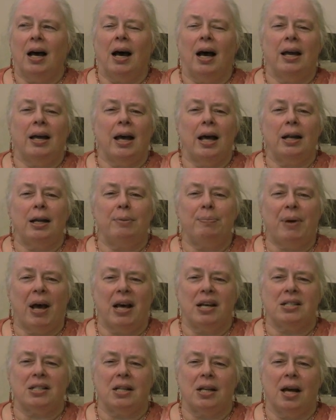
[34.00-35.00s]
I added
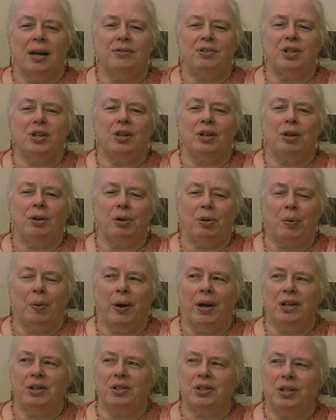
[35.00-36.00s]
past lives to the
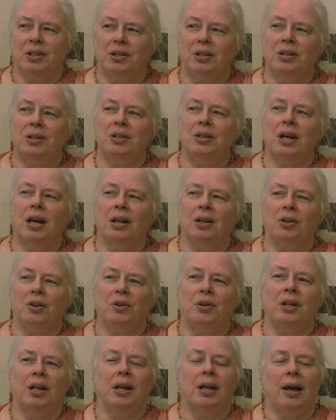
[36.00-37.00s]
equation and
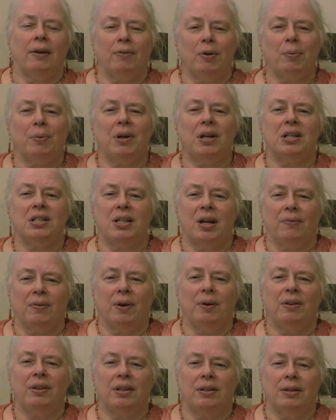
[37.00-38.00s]
learned that everyone is
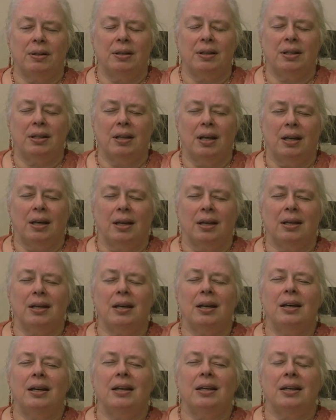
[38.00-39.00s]

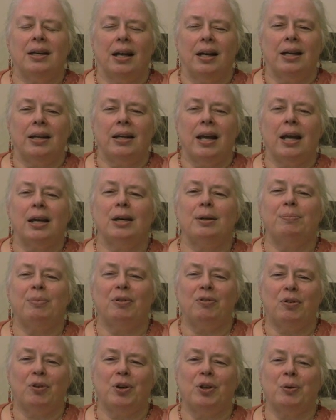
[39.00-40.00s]
everything, getting naked
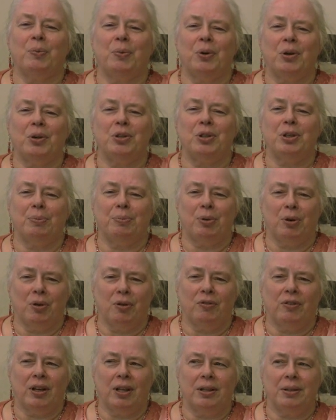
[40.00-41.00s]
before the world to
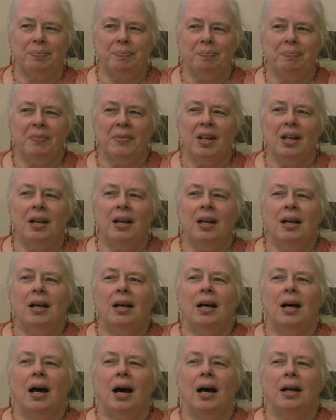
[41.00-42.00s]
prove it.
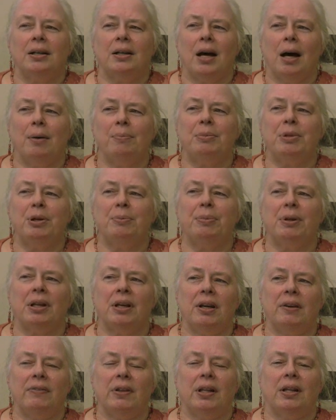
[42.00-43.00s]
I'd come to
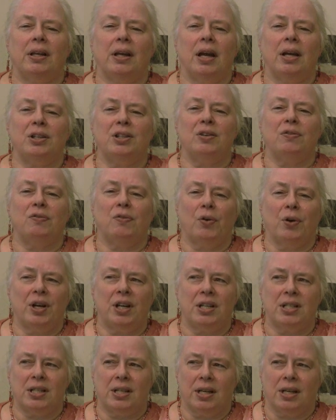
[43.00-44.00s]
believe at the age of
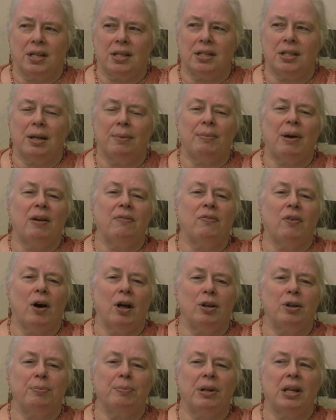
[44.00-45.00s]
46 that my
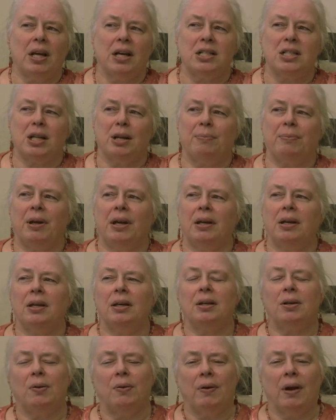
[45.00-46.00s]
father molesting me
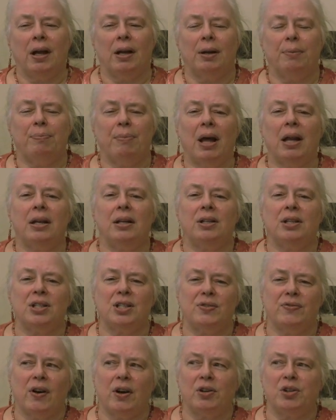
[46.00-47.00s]
created many
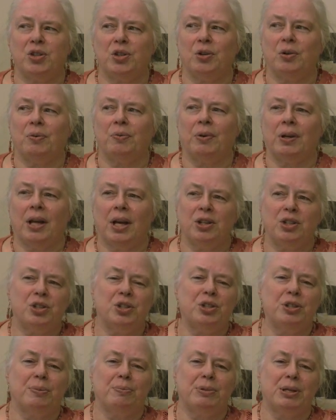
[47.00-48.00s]
dysfunctional
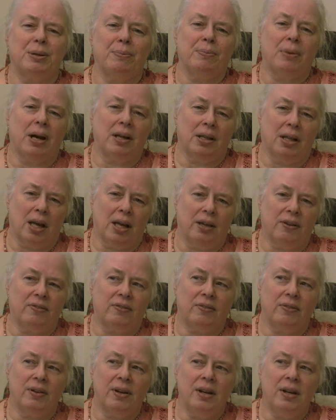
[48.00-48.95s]
relationships in my life.